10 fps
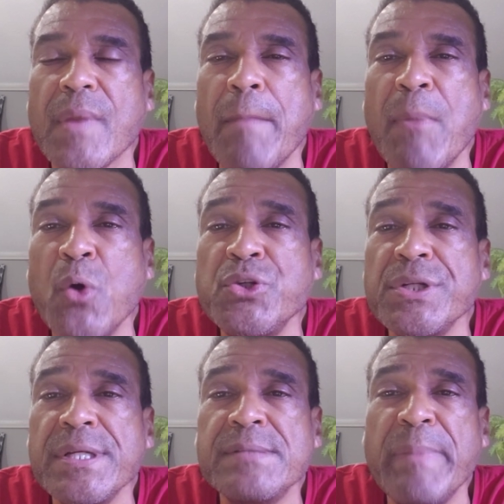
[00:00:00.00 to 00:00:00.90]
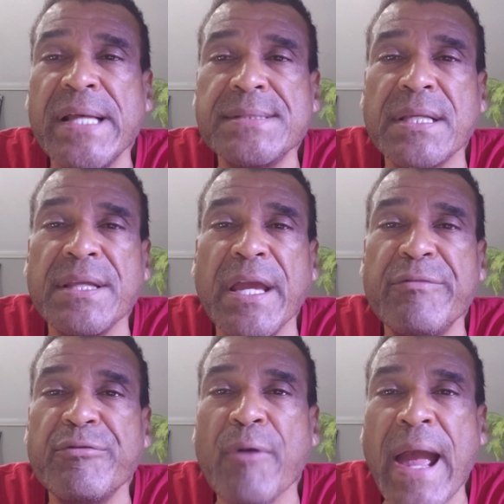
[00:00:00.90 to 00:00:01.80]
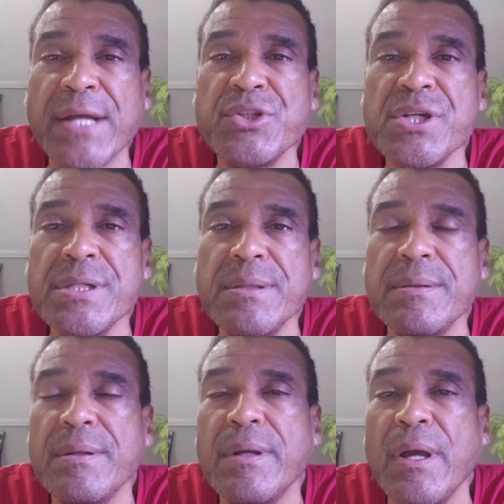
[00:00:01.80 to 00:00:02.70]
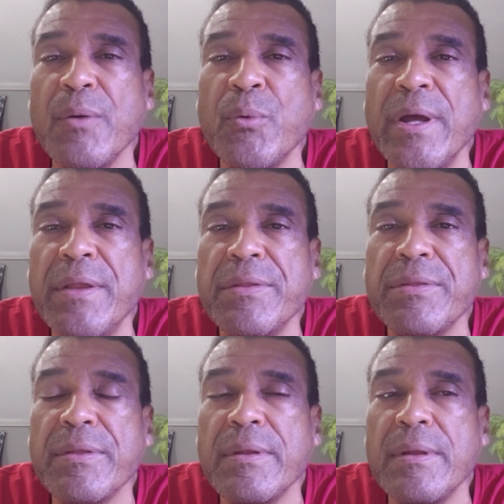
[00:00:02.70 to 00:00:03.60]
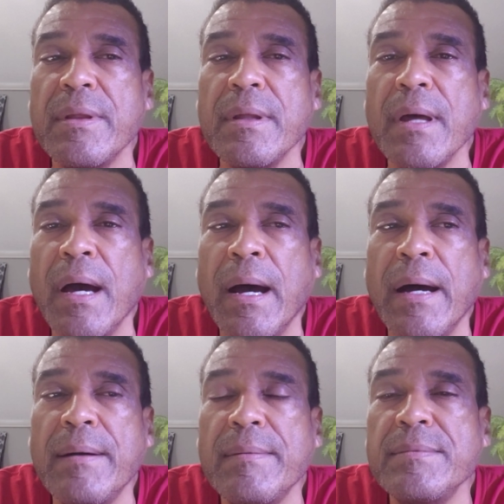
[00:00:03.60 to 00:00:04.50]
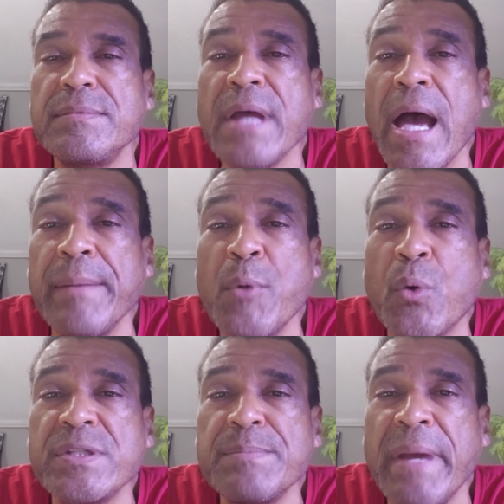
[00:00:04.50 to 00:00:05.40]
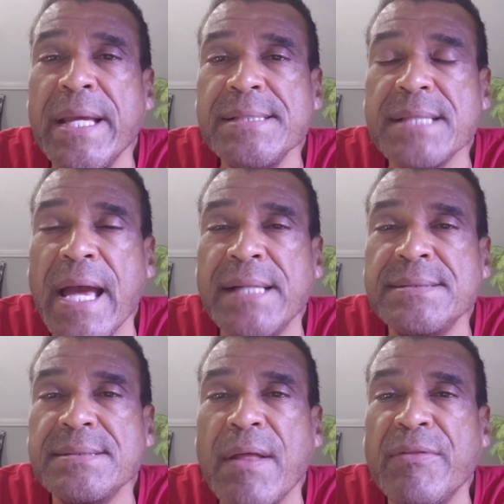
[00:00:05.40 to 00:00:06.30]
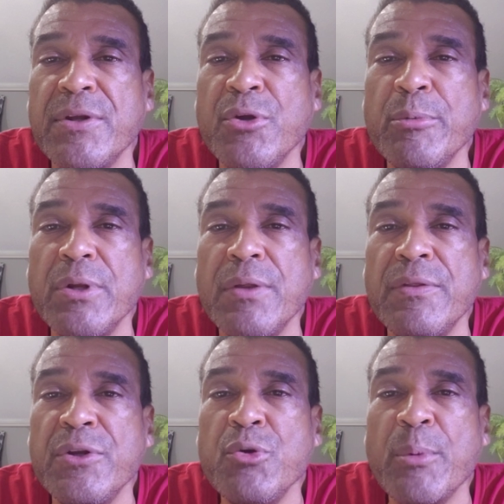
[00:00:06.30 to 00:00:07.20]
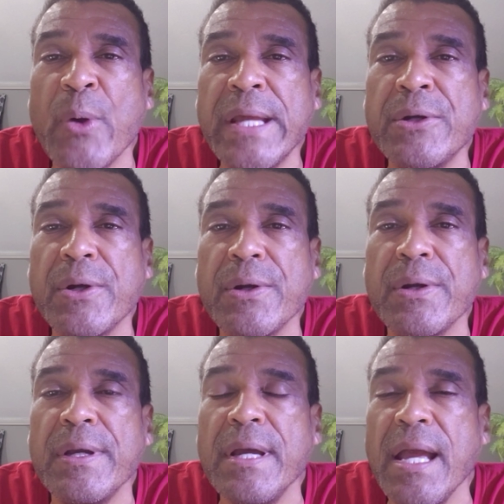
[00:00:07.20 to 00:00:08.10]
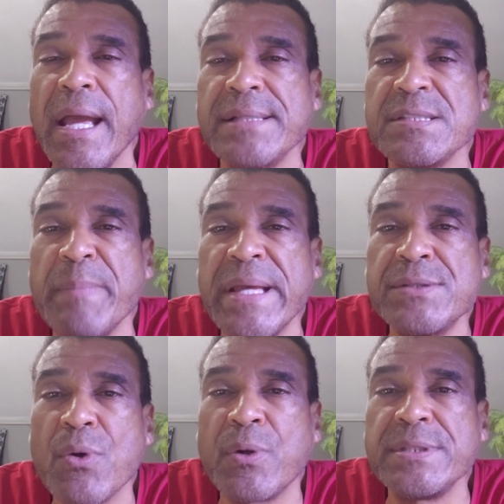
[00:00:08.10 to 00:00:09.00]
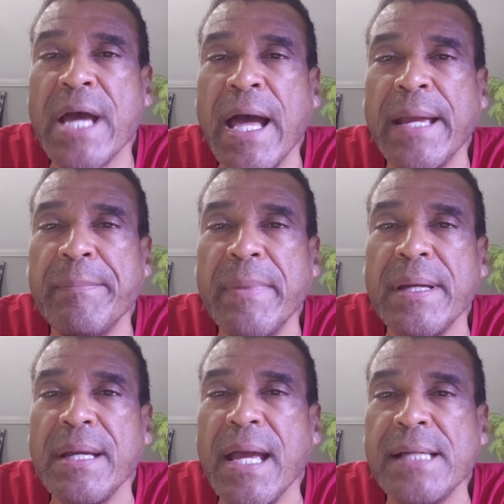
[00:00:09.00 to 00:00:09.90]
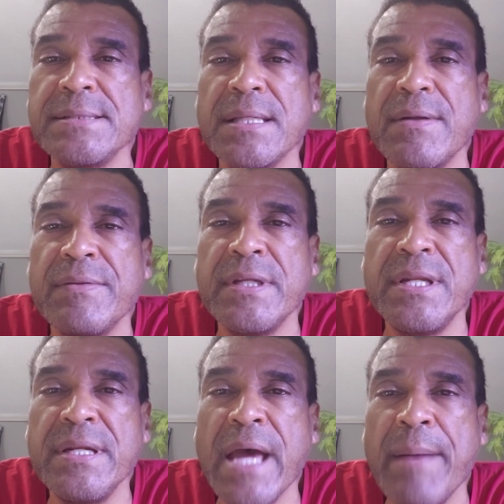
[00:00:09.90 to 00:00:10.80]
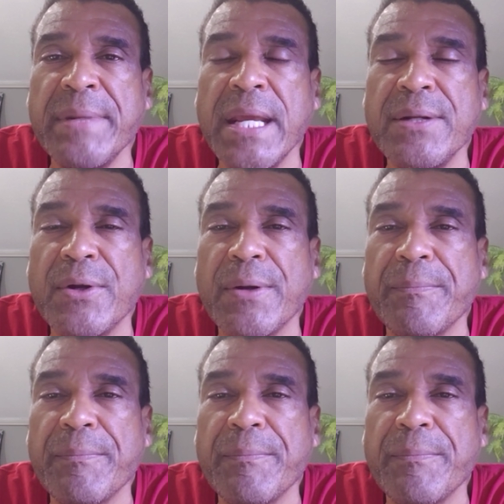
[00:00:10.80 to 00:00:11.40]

motion is basically a fraction with uh, time or space as the, nu- the numerator and space or time as the denominator.